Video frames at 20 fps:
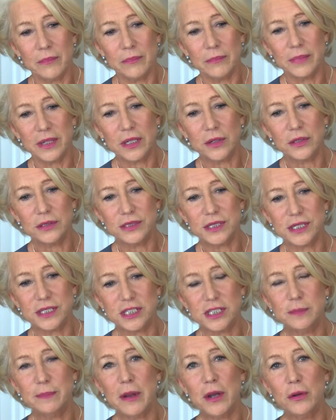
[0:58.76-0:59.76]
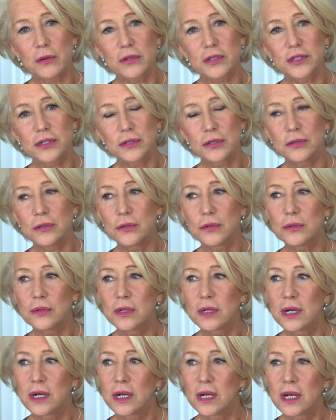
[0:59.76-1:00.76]
because it spoke
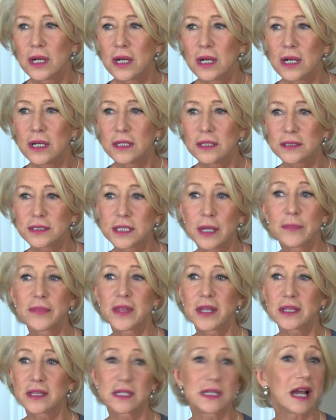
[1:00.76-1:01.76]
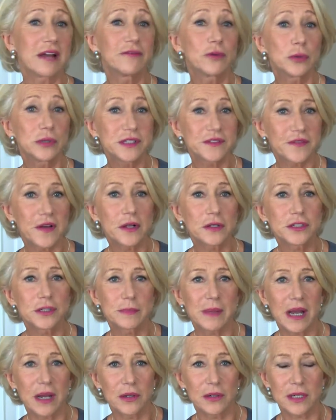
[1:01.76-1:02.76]
to something that I've always felt
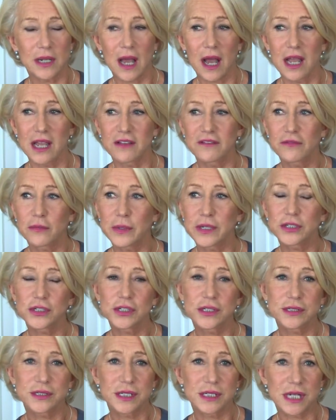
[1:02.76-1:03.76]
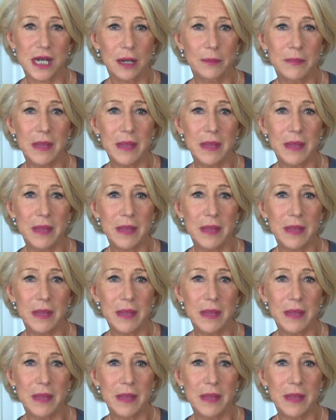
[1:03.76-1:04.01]
about life, which is that our